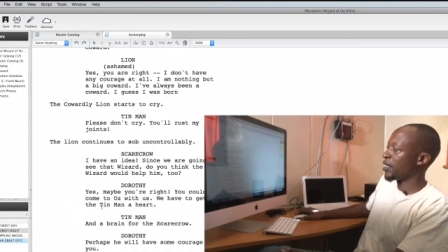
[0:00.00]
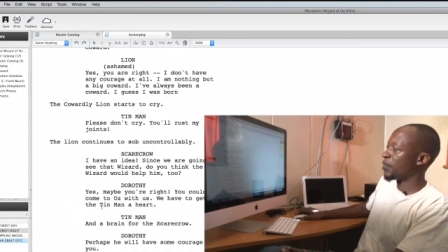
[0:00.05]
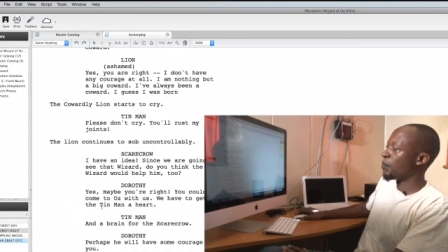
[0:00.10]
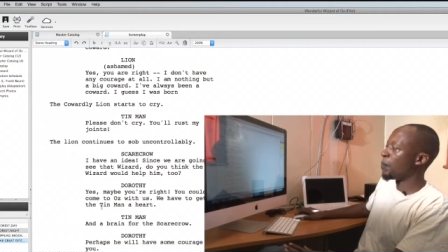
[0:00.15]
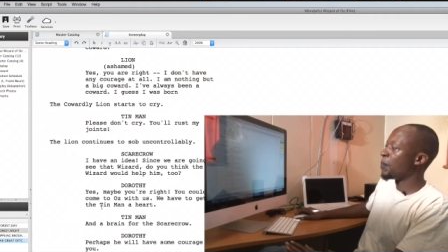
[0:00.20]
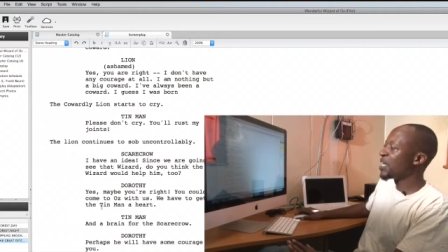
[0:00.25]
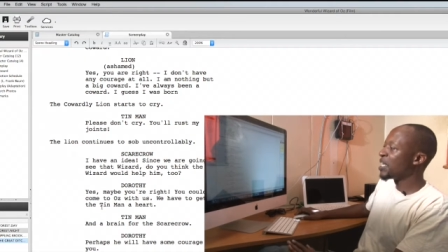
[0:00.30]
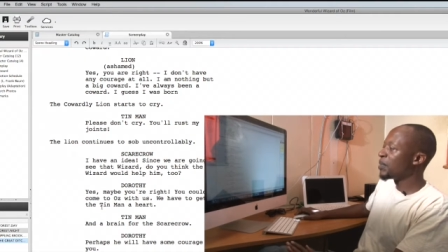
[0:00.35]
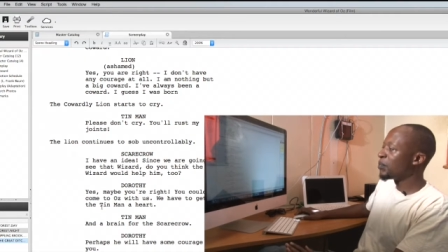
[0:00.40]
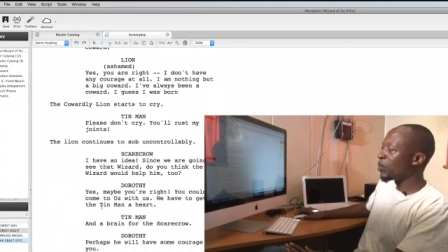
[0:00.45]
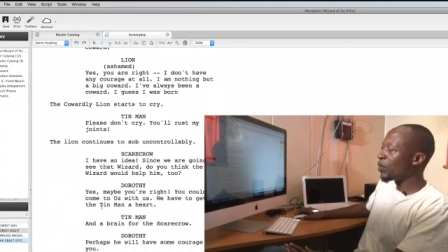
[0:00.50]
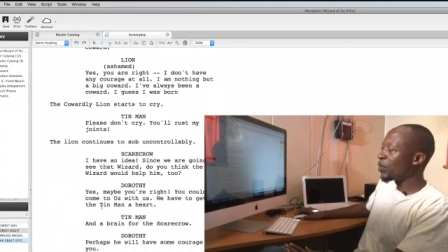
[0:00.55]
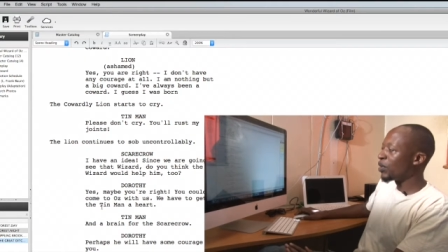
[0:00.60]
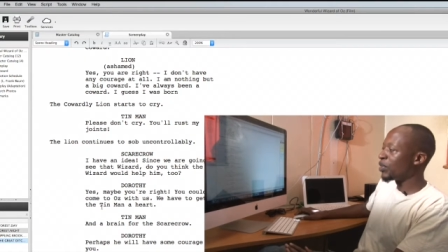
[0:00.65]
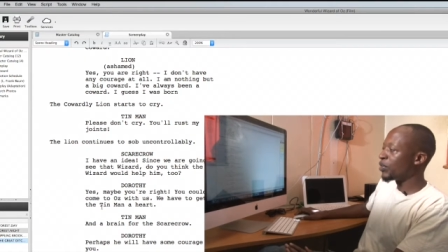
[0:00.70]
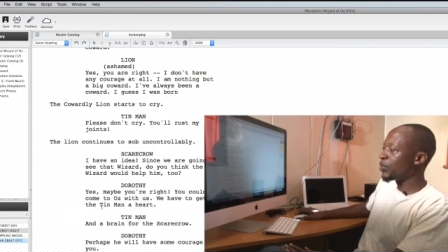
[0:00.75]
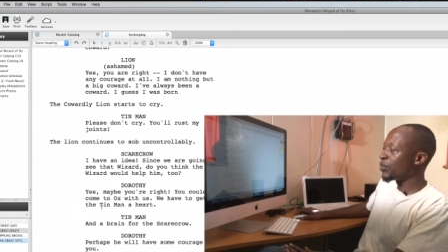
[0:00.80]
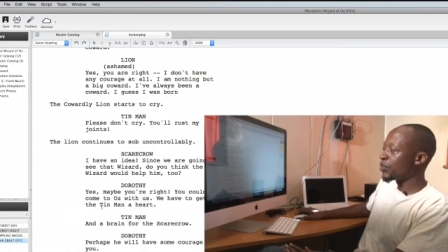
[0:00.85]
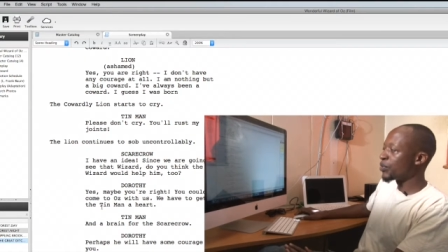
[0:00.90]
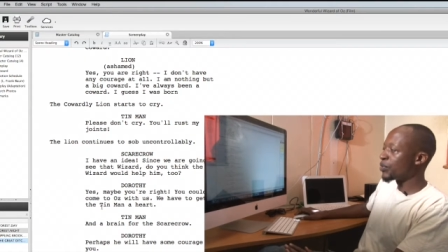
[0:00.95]
minimal
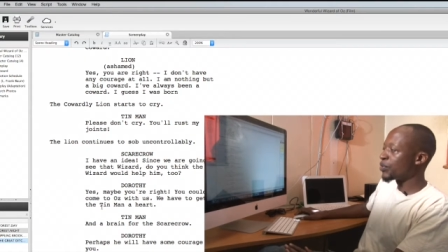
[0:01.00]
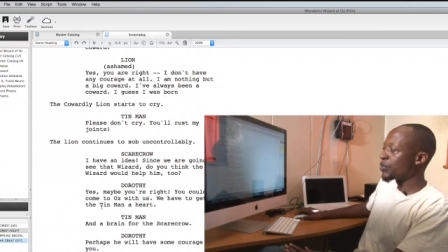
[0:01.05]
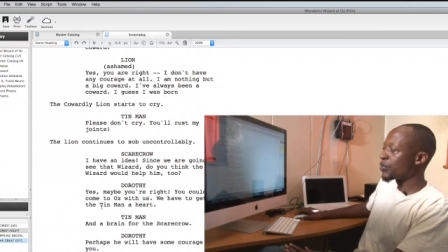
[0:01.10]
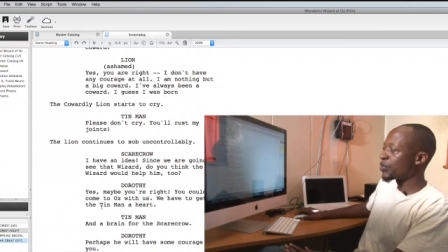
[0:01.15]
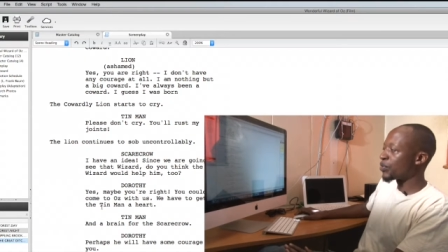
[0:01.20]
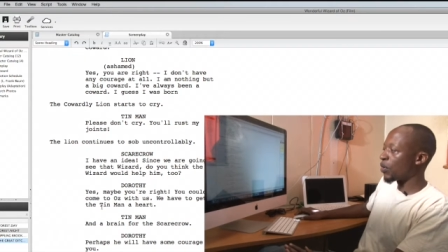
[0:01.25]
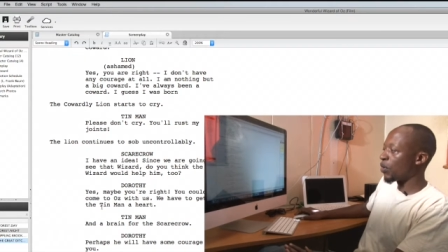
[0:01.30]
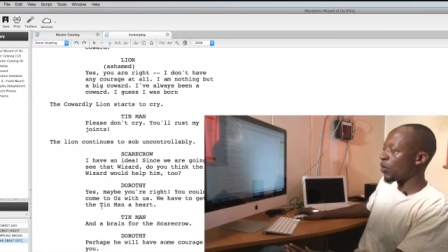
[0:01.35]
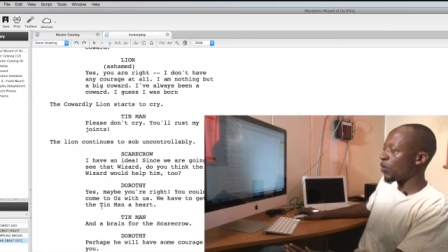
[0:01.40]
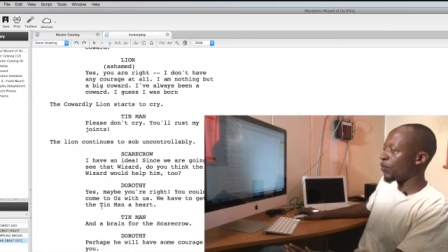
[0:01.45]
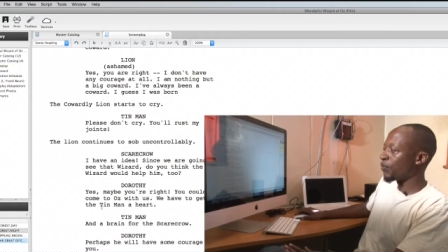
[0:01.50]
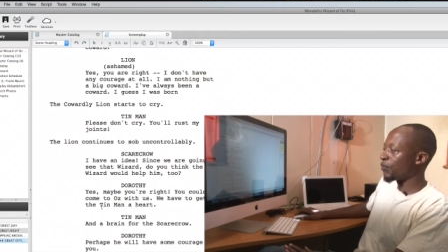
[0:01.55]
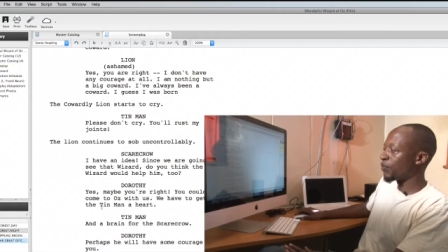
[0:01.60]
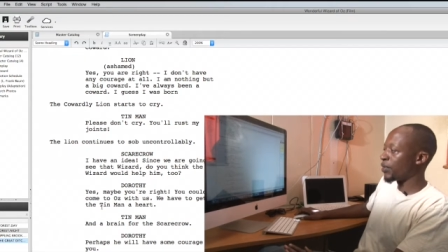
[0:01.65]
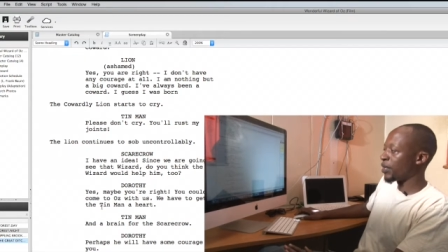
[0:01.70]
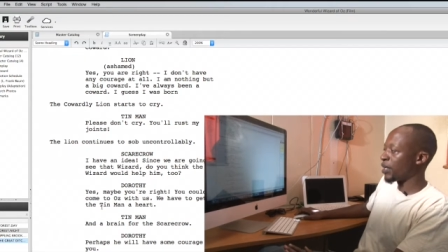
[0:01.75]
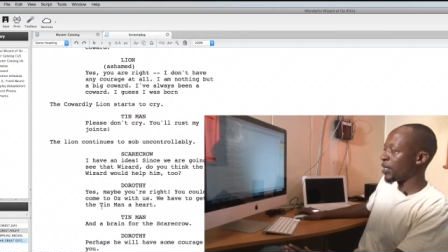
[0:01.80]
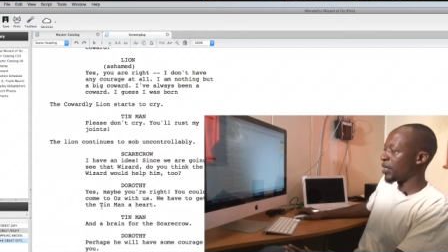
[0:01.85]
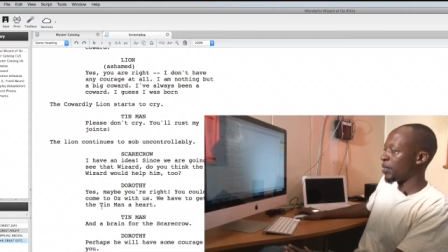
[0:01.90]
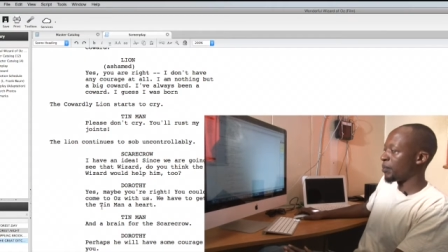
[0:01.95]
use of
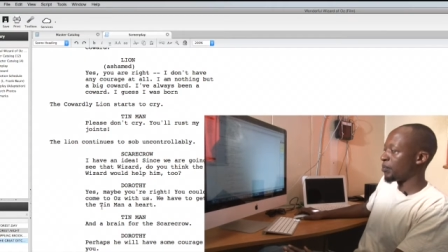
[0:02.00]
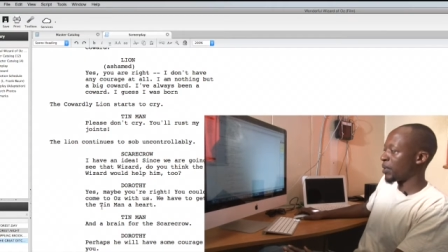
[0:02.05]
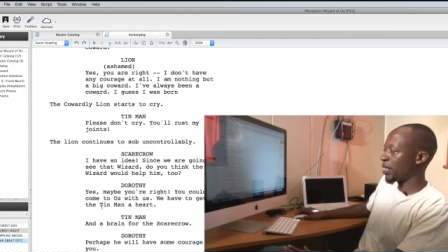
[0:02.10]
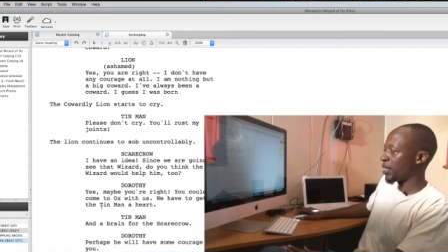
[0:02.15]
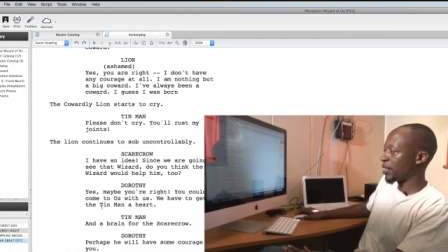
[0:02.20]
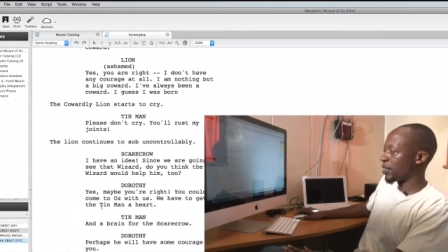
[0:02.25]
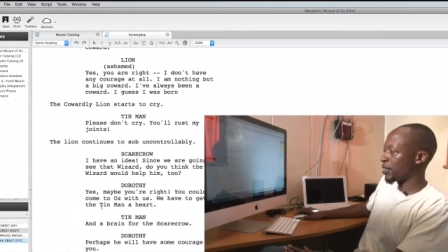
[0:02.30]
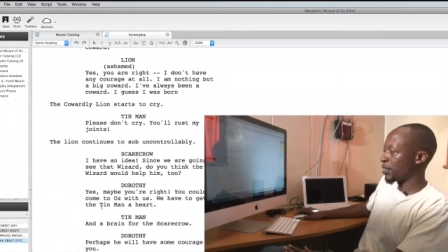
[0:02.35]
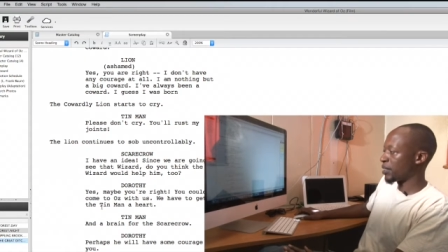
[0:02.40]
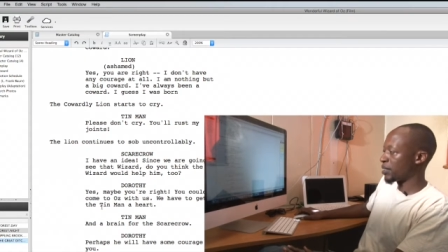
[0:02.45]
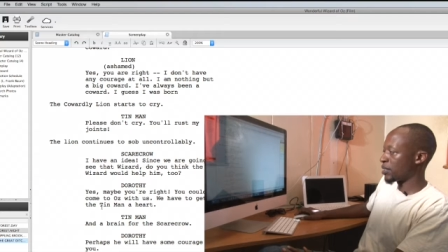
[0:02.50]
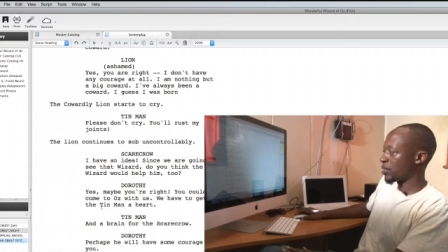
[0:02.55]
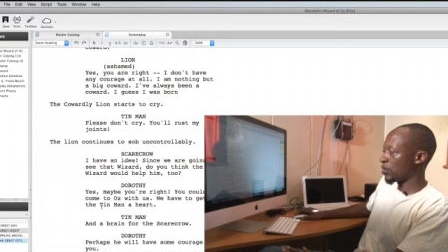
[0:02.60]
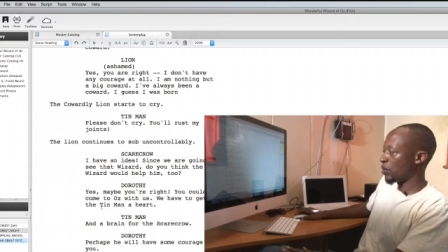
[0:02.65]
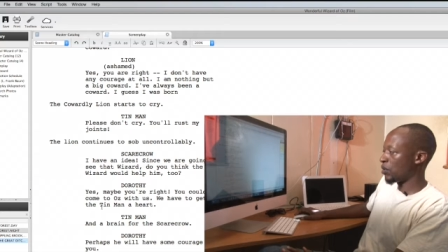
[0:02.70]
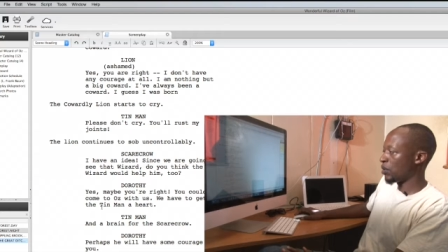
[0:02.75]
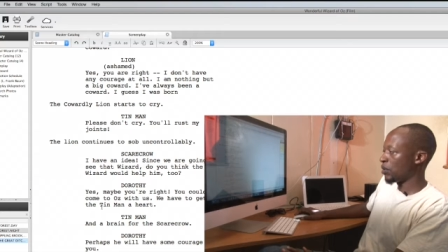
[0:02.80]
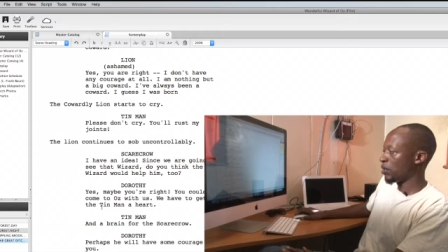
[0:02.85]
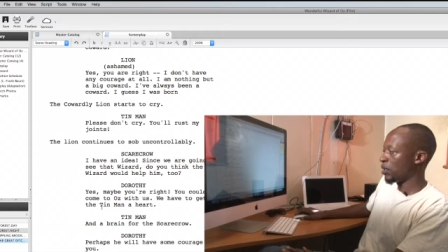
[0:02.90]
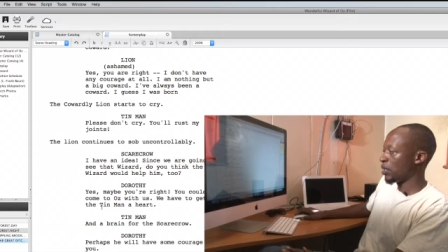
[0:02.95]
the
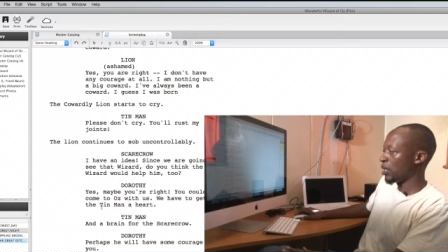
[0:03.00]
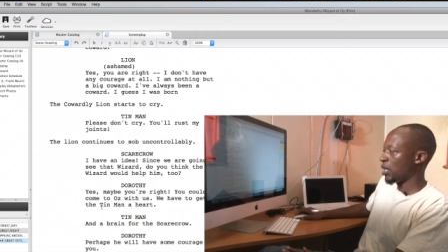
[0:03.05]
parenthetical.